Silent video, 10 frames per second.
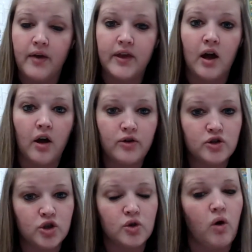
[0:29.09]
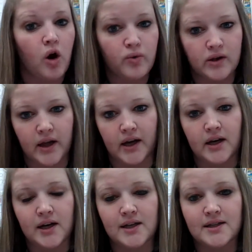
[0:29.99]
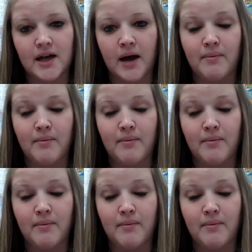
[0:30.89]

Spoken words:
The other 2 are related. It's